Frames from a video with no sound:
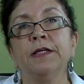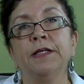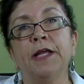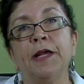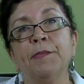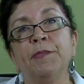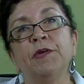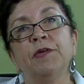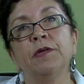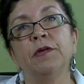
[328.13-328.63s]

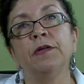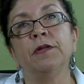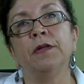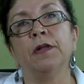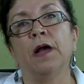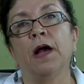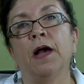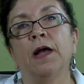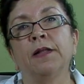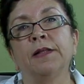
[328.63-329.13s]

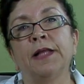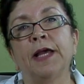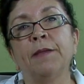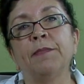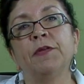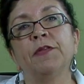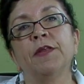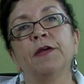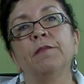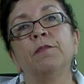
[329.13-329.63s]

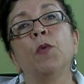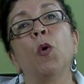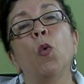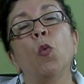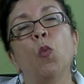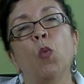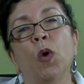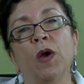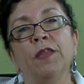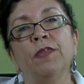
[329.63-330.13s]
Label them
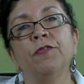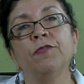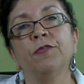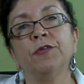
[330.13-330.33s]
1